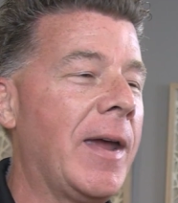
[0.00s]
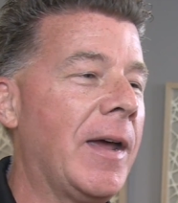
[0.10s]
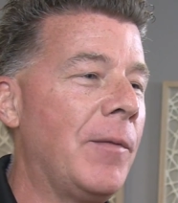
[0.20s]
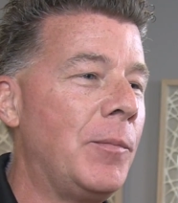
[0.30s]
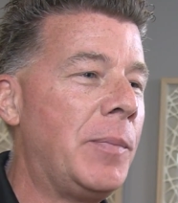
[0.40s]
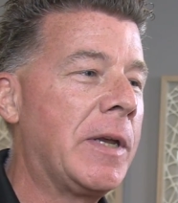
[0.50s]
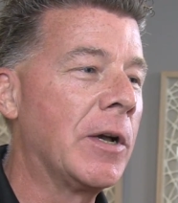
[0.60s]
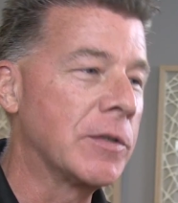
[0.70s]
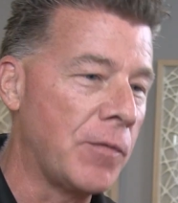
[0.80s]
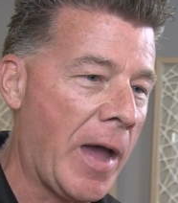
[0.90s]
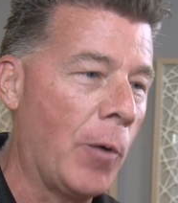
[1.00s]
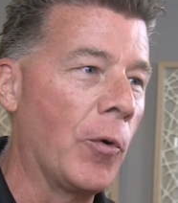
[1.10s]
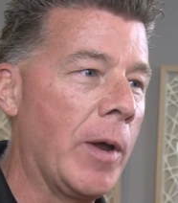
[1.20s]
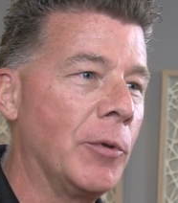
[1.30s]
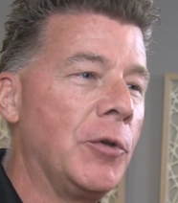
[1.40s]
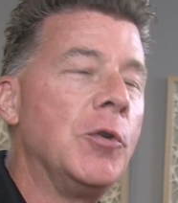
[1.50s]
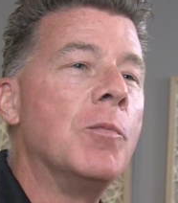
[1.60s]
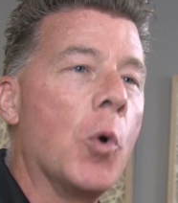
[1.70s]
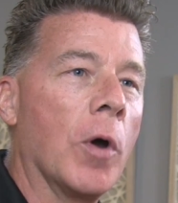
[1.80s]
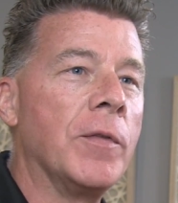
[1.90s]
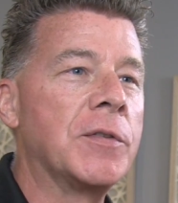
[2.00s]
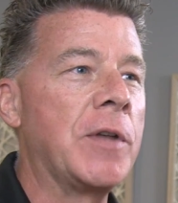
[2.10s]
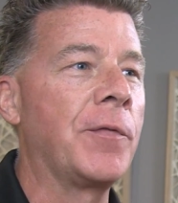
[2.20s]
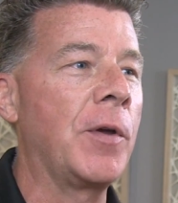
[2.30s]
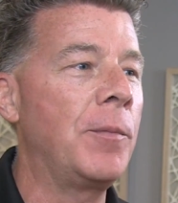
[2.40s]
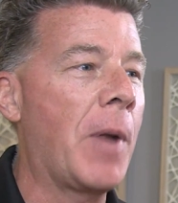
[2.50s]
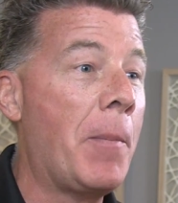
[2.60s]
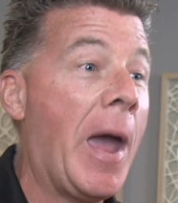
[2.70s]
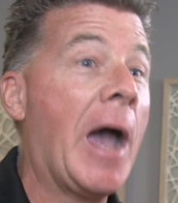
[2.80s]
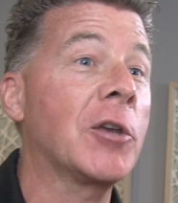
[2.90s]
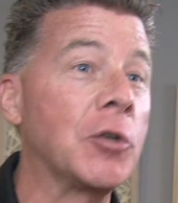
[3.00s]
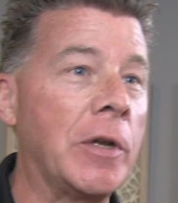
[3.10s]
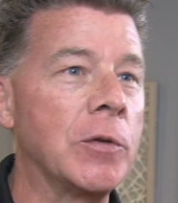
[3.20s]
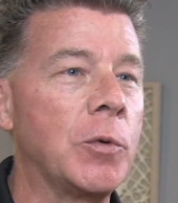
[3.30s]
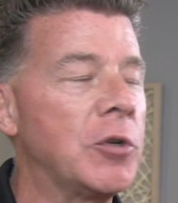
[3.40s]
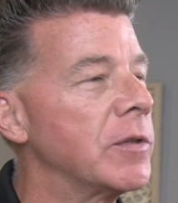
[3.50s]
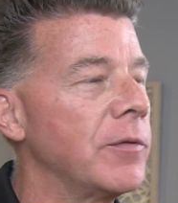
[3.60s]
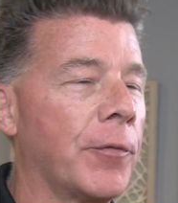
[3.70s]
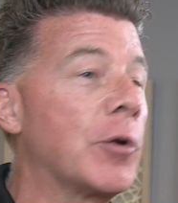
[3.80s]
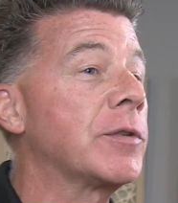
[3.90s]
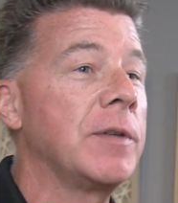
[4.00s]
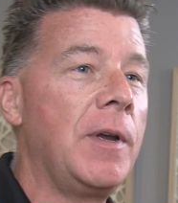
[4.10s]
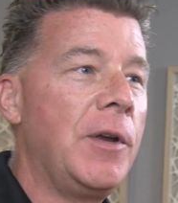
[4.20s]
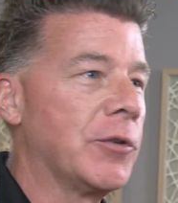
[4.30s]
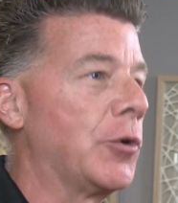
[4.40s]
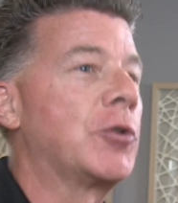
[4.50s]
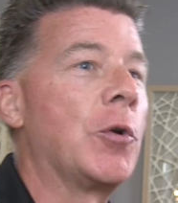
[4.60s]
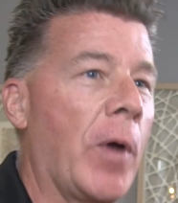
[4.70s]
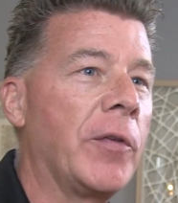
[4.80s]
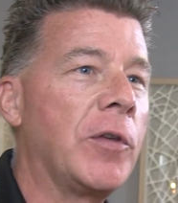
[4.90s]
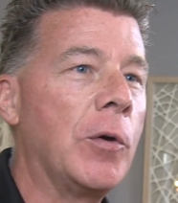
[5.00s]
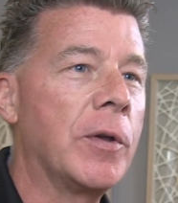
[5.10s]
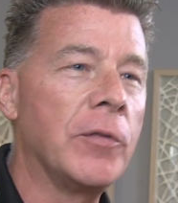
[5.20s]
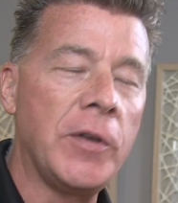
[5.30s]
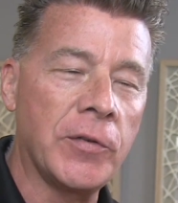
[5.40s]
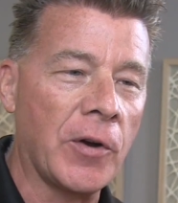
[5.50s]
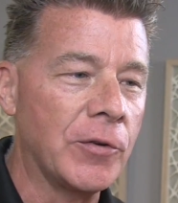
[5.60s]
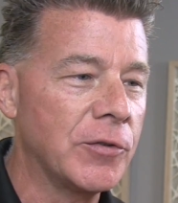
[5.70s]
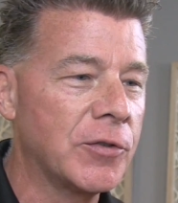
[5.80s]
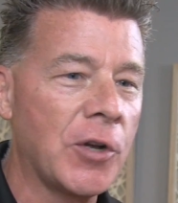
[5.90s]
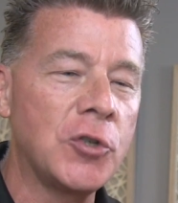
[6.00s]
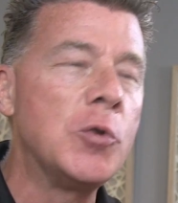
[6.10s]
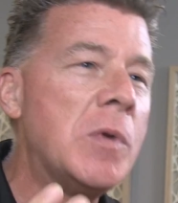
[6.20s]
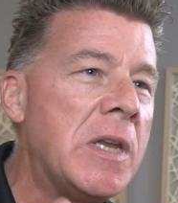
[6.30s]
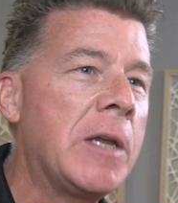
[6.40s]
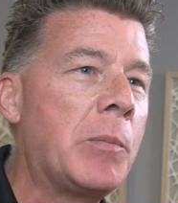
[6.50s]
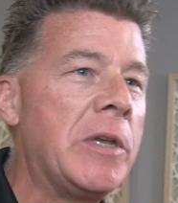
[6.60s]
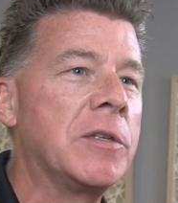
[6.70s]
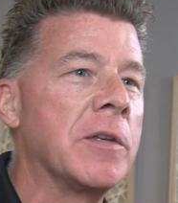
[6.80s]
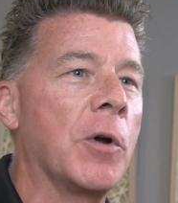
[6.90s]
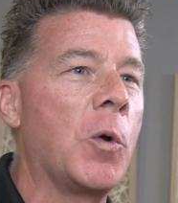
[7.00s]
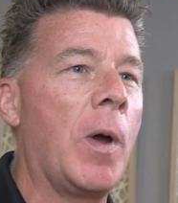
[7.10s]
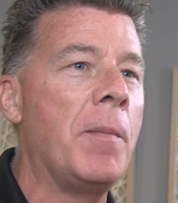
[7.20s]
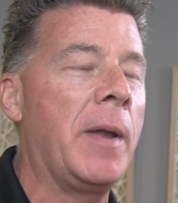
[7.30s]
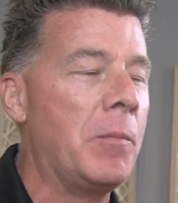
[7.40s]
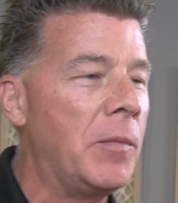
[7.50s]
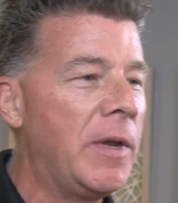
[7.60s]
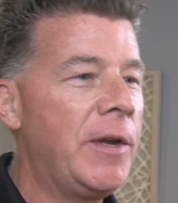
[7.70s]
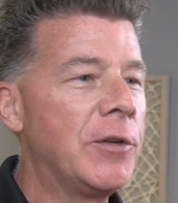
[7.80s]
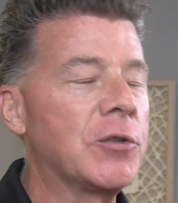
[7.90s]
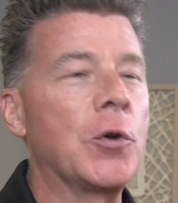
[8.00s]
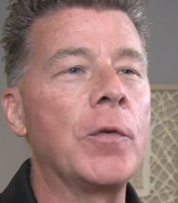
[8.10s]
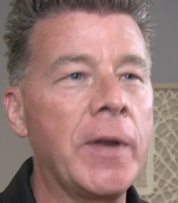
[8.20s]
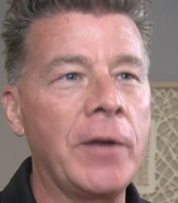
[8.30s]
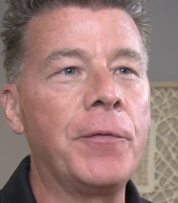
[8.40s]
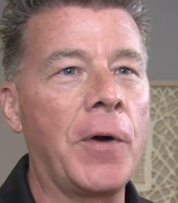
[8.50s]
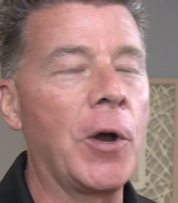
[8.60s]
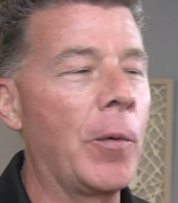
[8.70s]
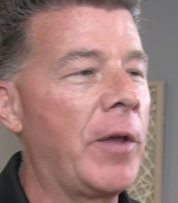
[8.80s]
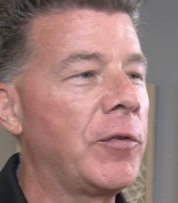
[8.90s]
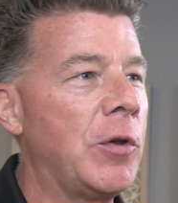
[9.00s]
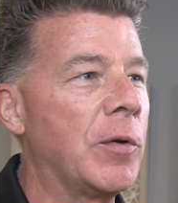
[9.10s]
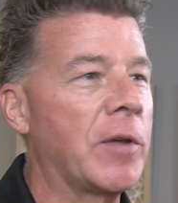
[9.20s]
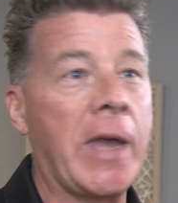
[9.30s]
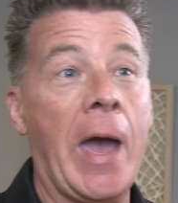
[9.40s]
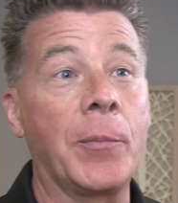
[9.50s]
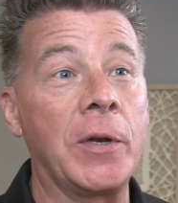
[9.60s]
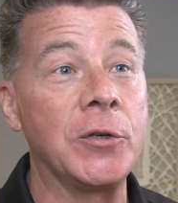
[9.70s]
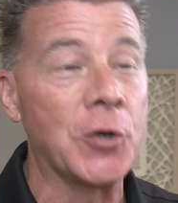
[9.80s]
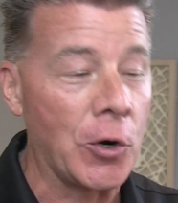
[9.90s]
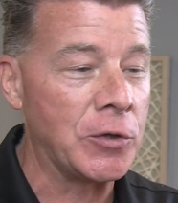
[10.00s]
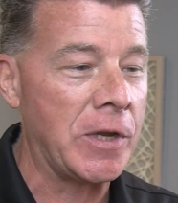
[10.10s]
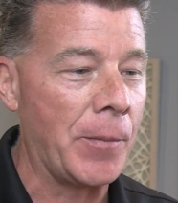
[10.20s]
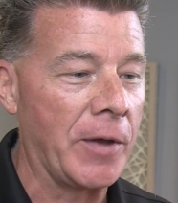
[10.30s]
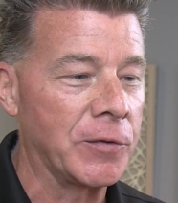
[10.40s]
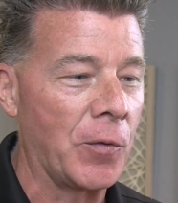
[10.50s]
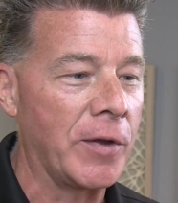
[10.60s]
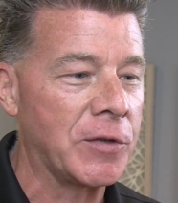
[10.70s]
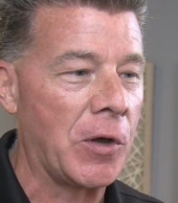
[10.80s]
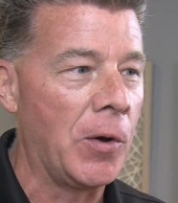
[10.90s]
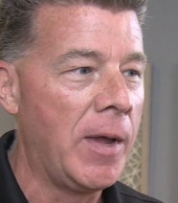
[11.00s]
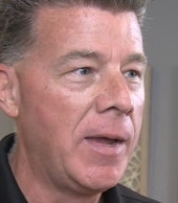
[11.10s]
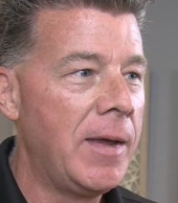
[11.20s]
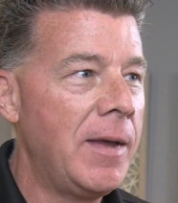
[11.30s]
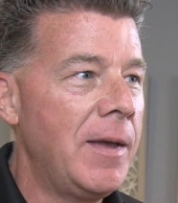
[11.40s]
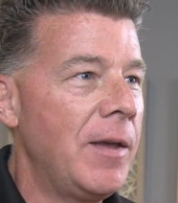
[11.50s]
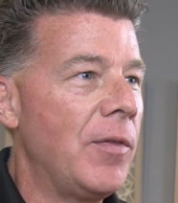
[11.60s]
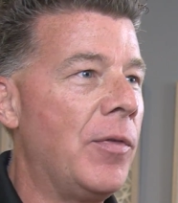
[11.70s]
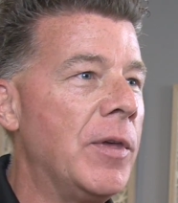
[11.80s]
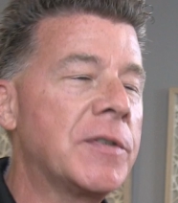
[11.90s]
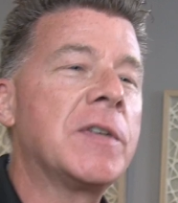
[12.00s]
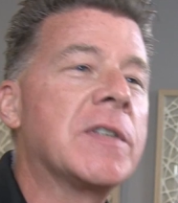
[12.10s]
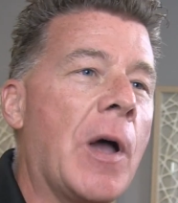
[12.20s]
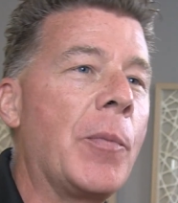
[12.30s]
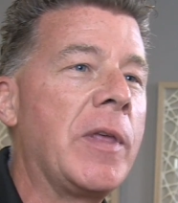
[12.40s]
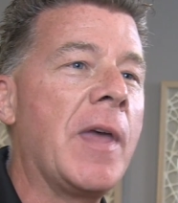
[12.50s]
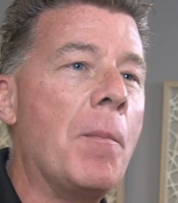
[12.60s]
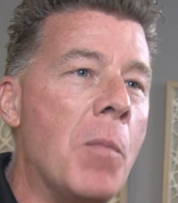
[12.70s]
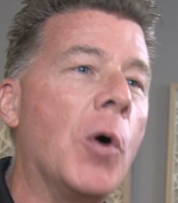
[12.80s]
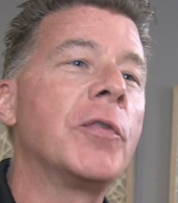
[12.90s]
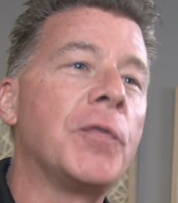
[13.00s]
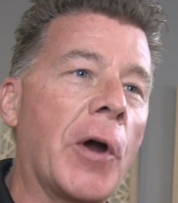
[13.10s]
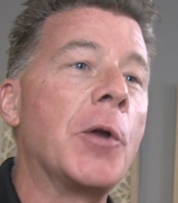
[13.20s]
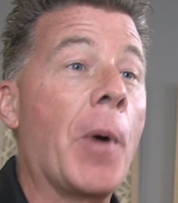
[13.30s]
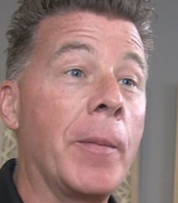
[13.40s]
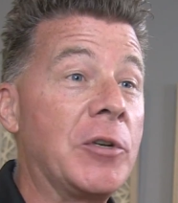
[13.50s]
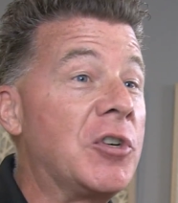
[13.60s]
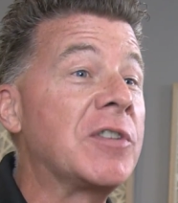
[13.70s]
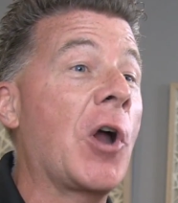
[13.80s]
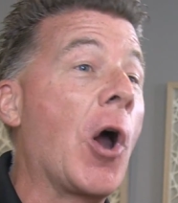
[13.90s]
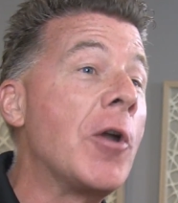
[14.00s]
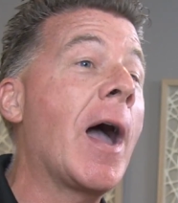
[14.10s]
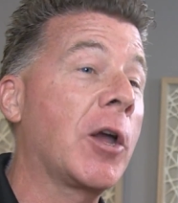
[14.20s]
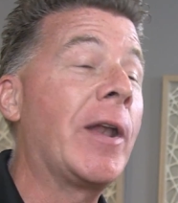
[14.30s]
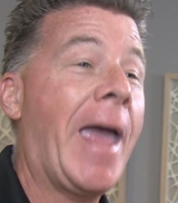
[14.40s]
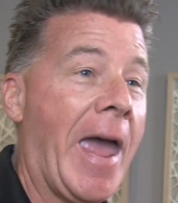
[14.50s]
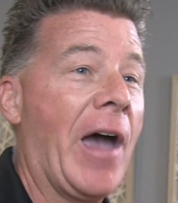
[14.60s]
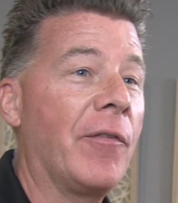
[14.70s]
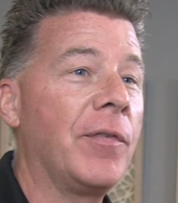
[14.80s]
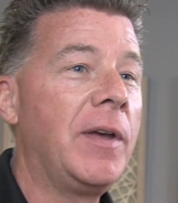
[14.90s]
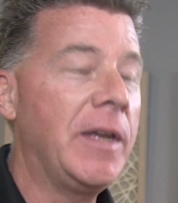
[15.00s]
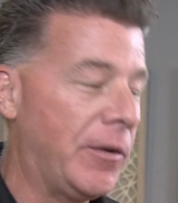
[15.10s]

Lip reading: And because of that, we're able to do more of the stuff that my passion is, which is first search and rescue. Because these are such unique pieces of equipment. And serving in fire rescue as a captain in charge of EMS and rescue, this is something that most fire departments just are not going to have.